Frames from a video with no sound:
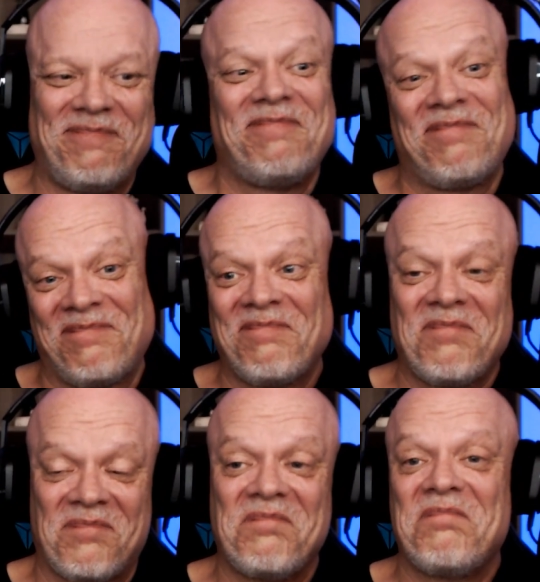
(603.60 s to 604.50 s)
You were
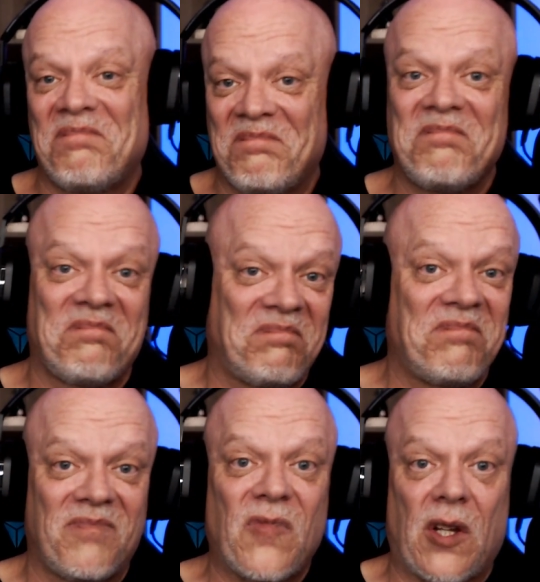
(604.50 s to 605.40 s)
right, Peter.
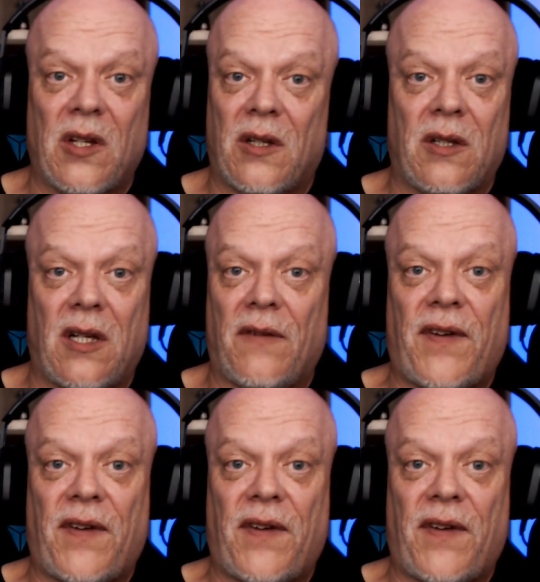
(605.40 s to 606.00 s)
This kid's a thief.